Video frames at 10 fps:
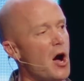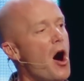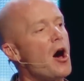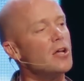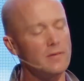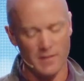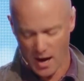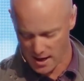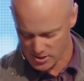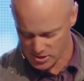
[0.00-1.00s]
all of
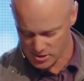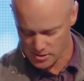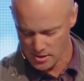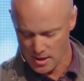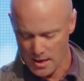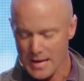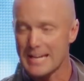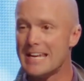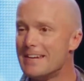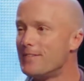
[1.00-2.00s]
us,
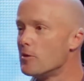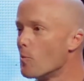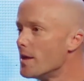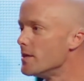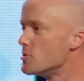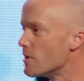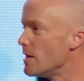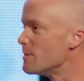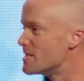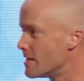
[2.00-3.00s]
even when the
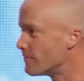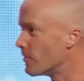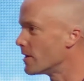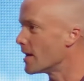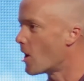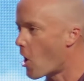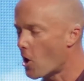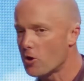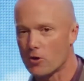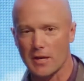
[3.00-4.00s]
dream is different and
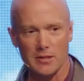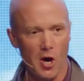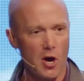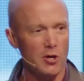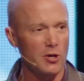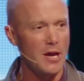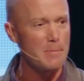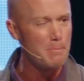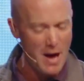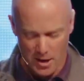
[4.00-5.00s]
harder and longer
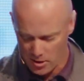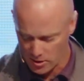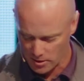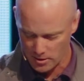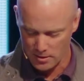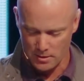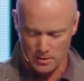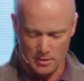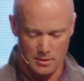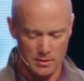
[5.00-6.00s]
and better,
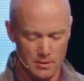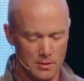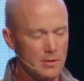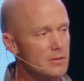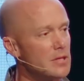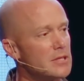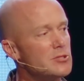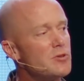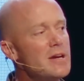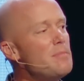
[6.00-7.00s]
that the
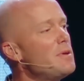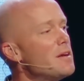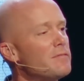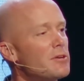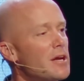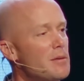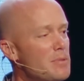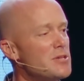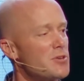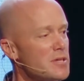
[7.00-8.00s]
dream giver can
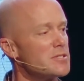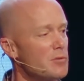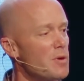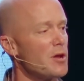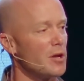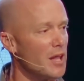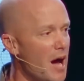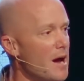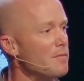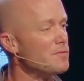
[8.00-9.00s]
be trusted with our
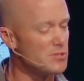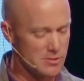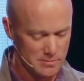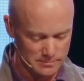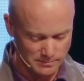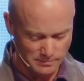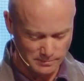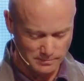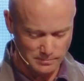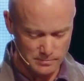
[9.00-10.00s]
lives
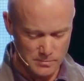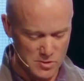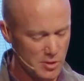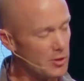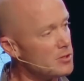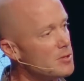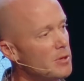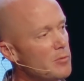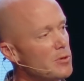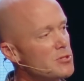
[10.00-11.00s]
so that
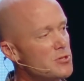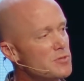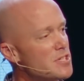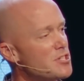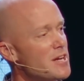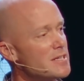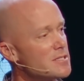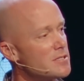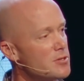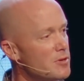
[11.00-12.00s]
ultimately we'll choose to
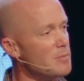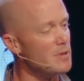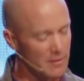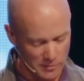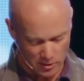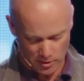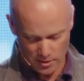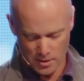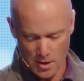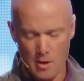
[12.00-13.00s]
chase the dream giver
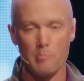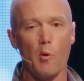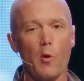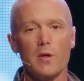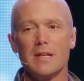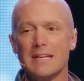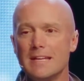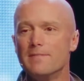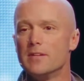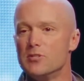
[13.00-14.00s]
more than
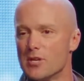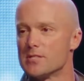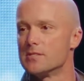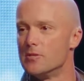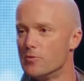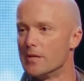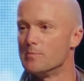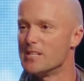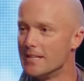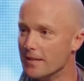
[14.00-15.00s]
even just the
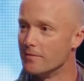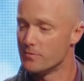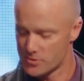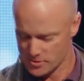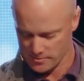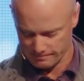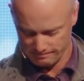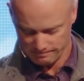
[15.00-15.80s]
dreams he gives,